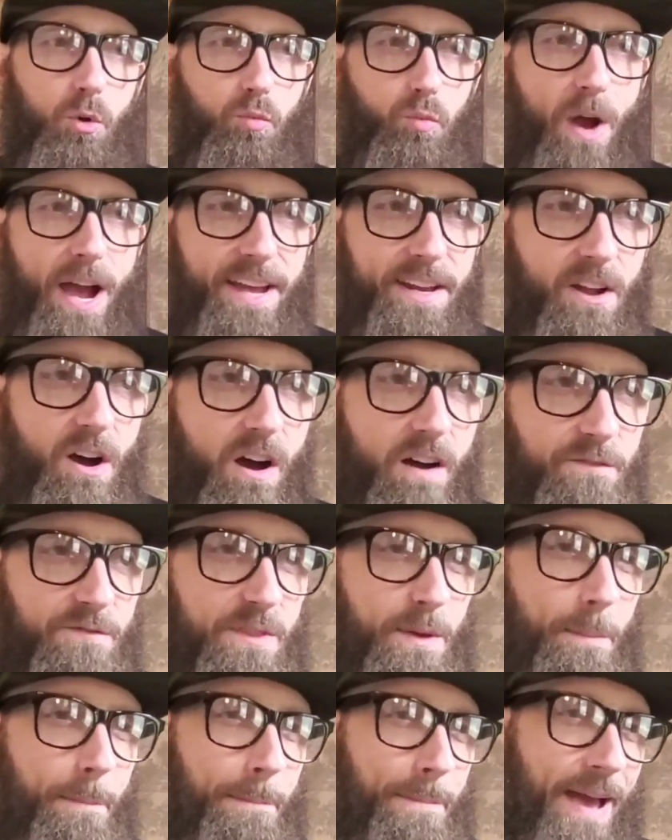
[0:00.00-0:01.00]
Right off
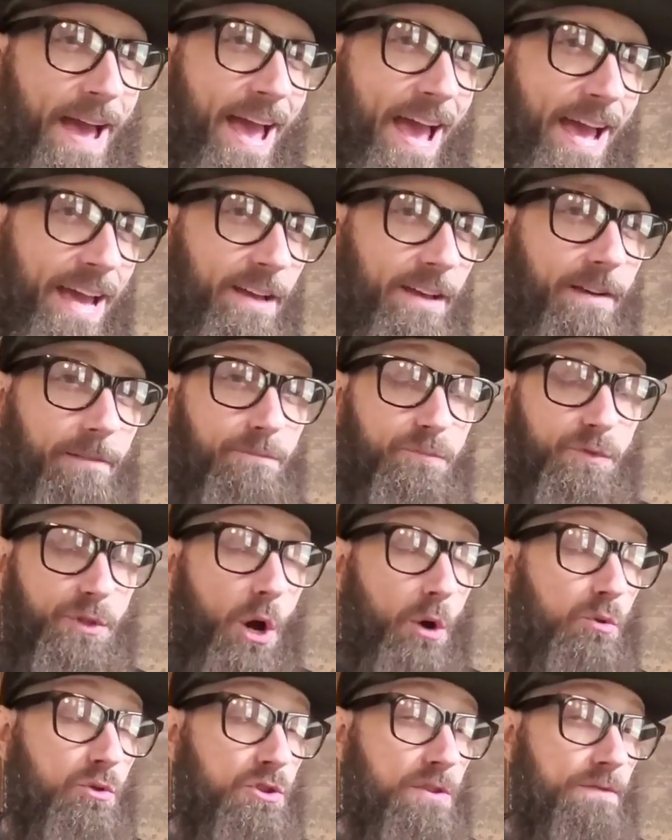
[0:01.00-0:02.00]
the bat,
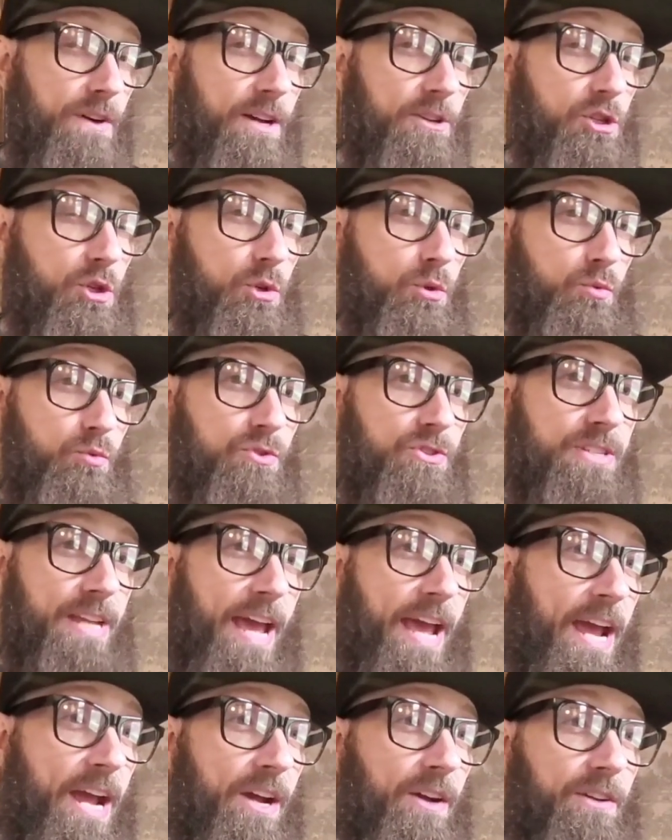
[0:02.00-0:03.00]
those of us who
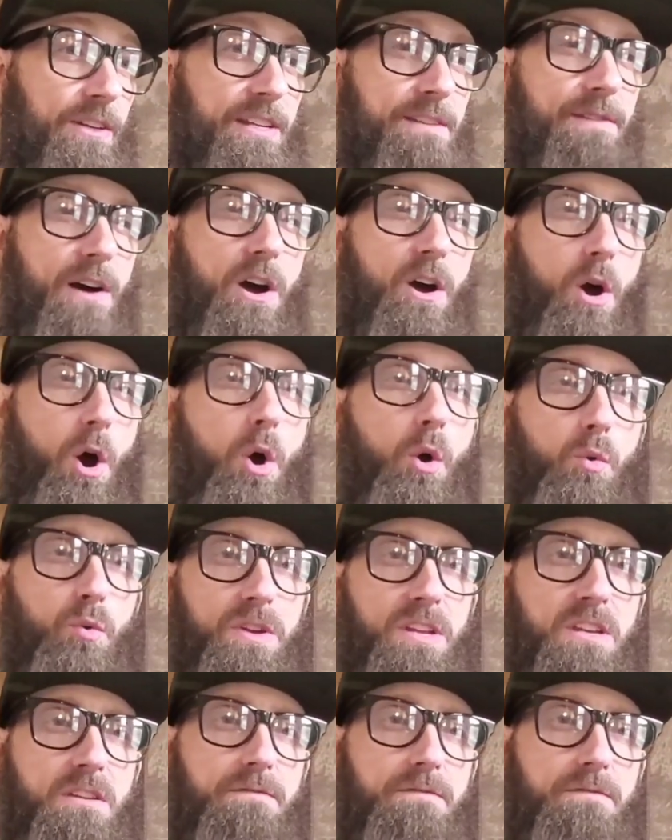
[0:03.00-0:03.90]
dare live our own